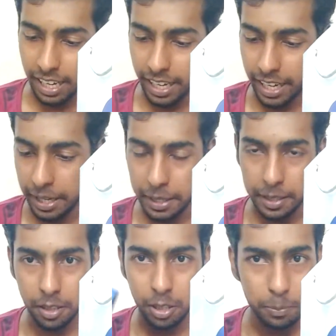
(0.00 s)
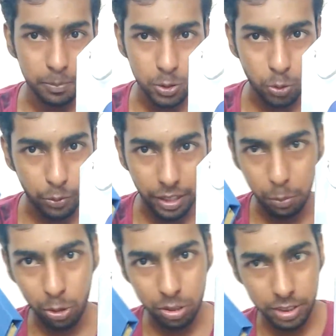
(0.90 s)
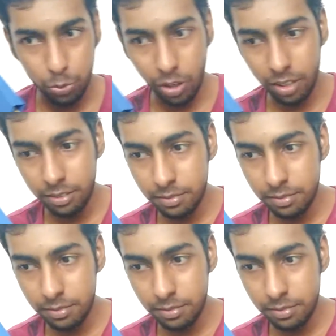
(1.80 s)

And so we unbox this one.